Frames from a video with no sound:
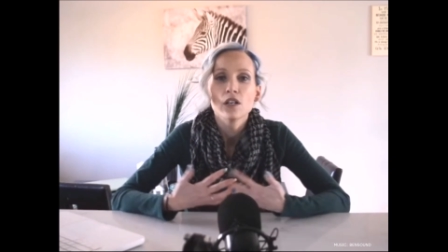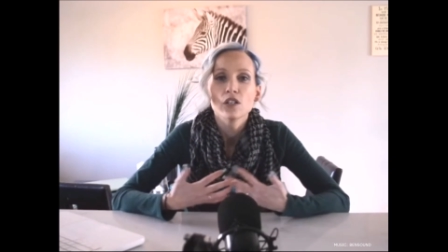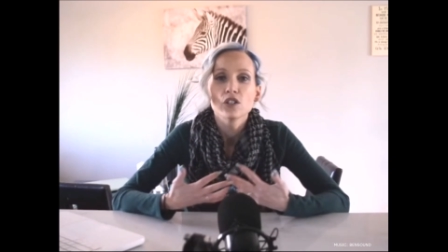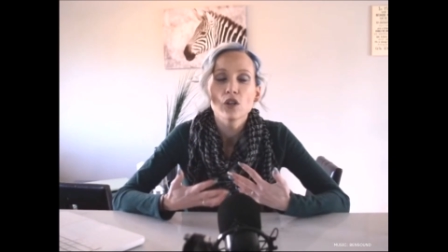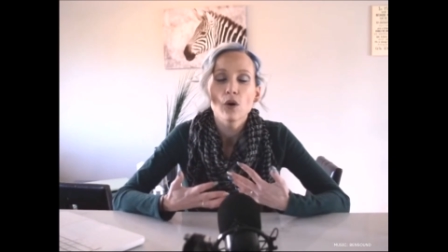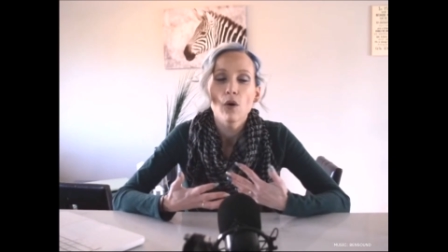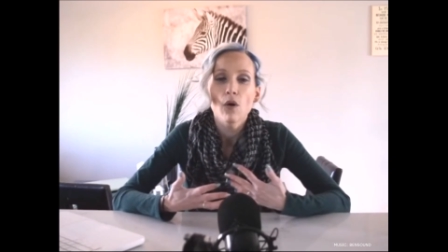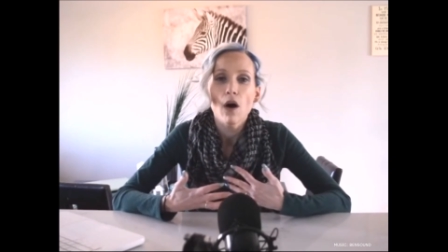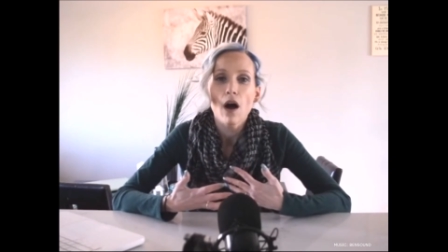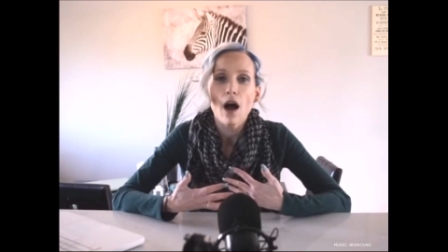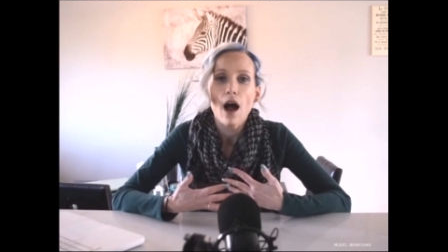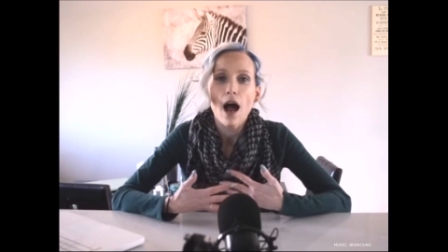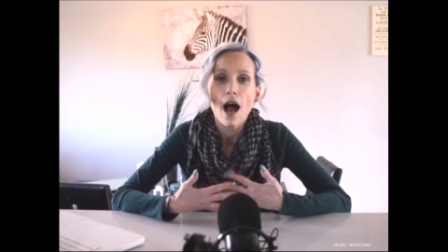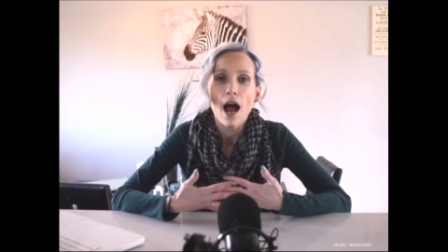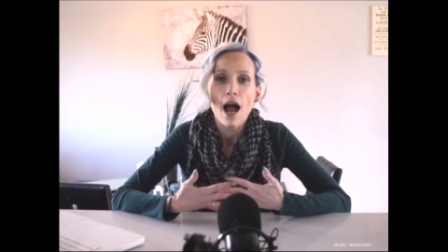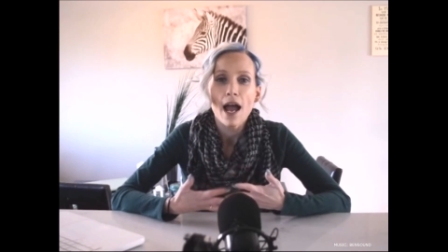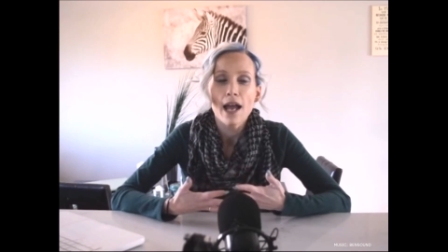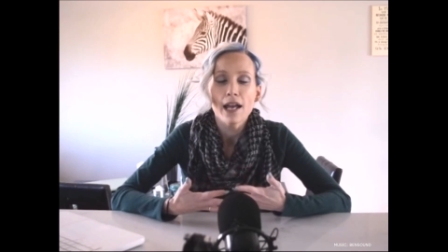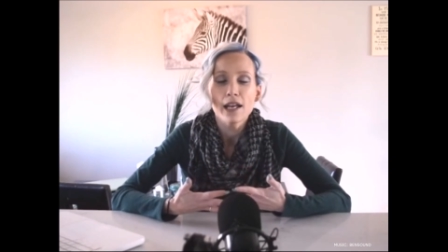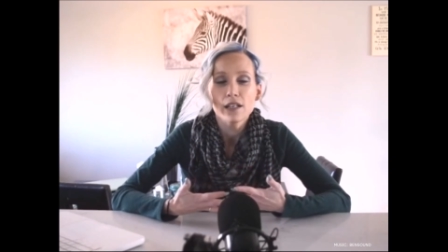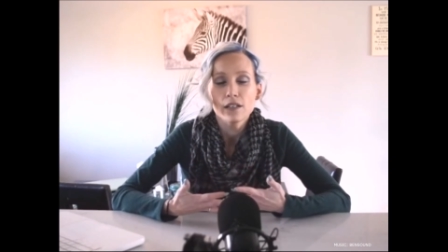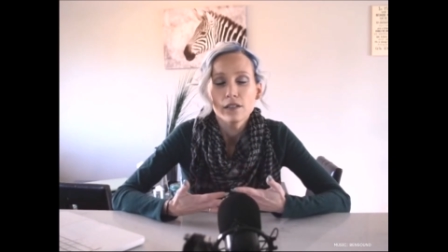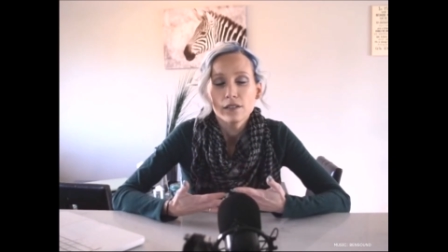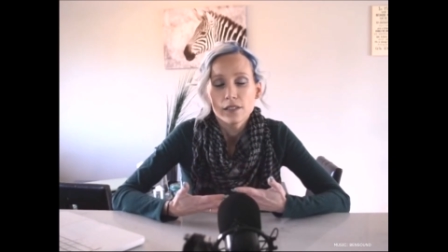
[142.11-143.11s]
So
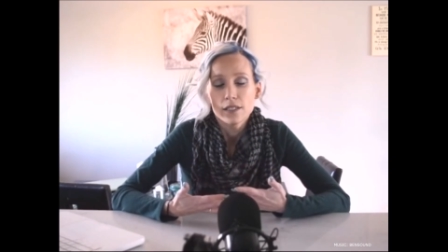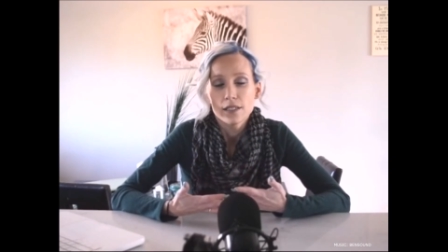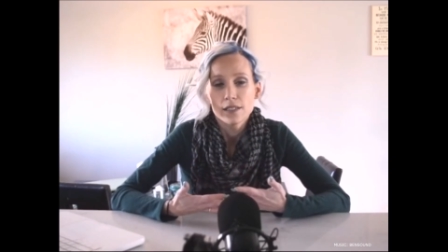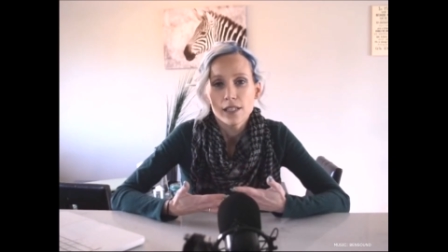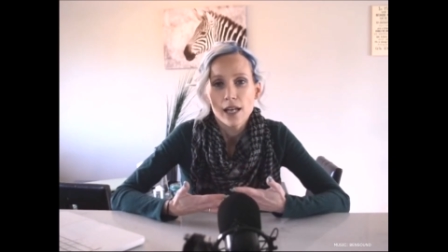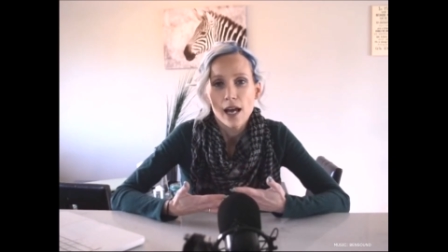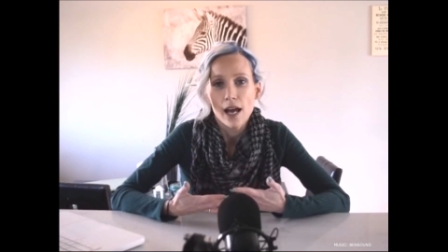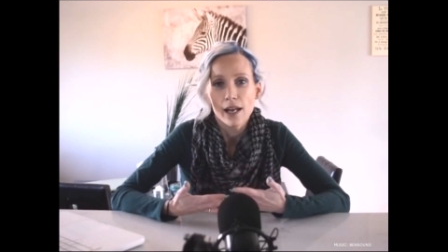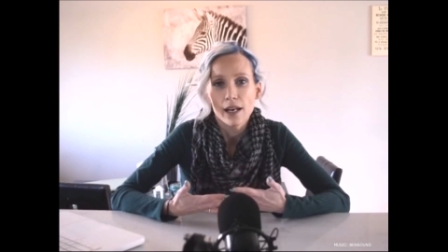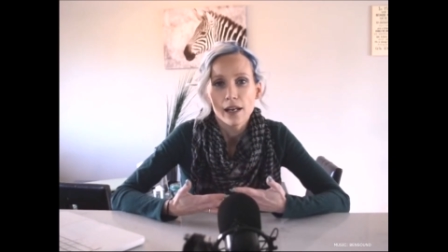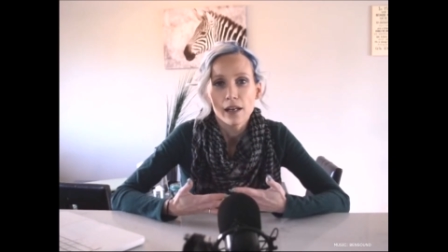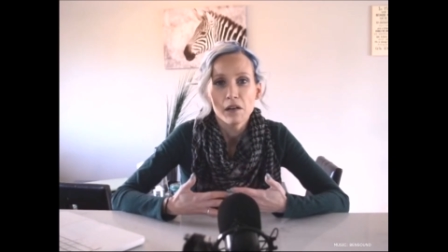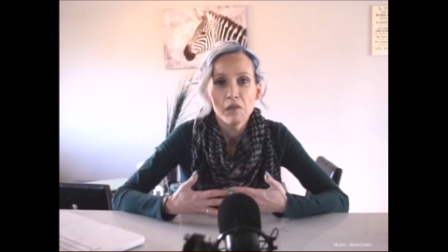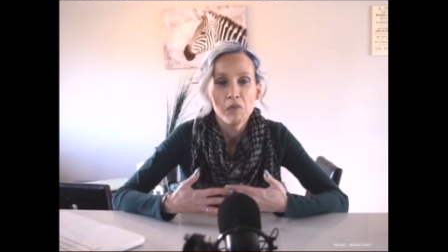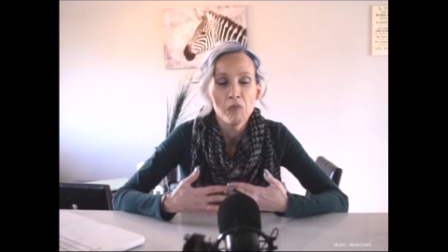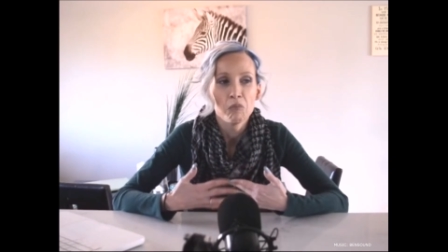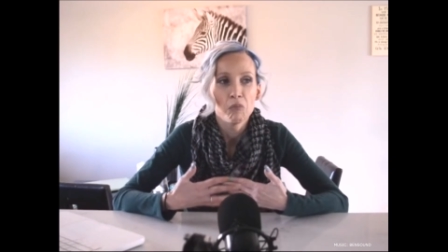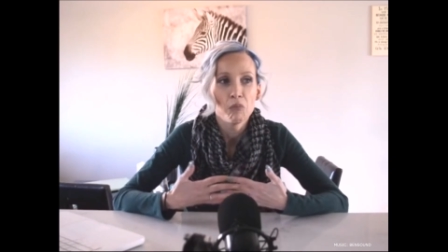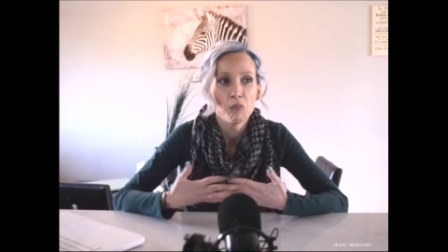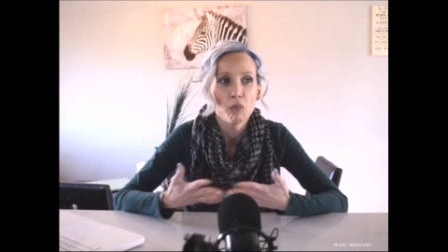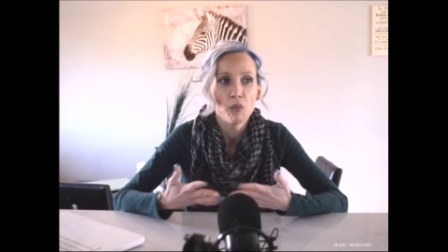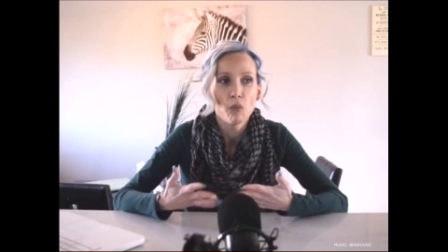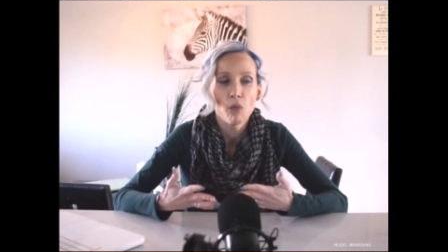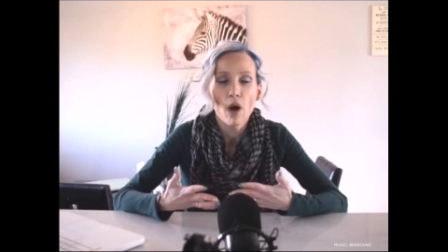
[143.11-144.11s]
I decided,
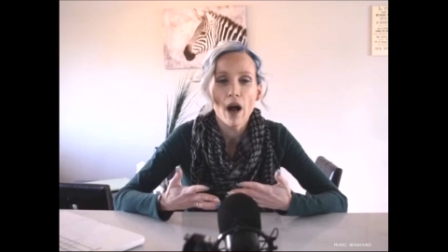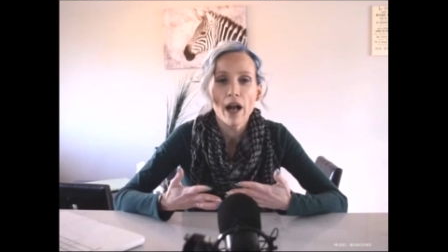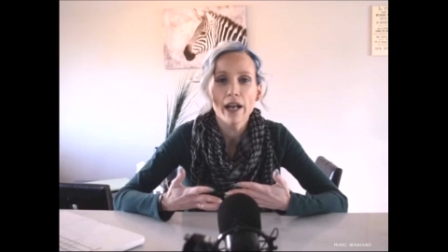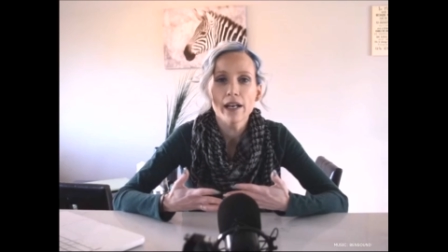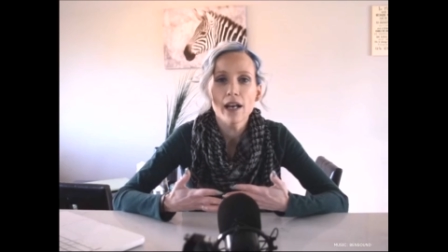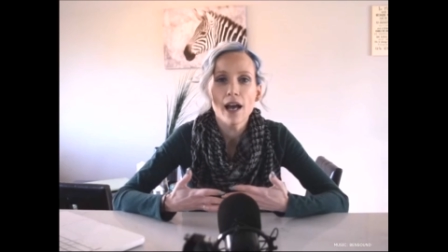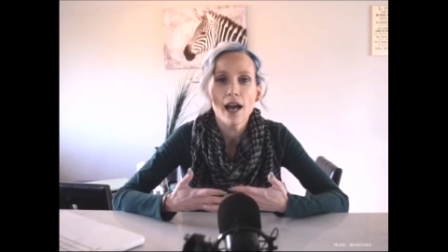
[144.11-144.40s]
why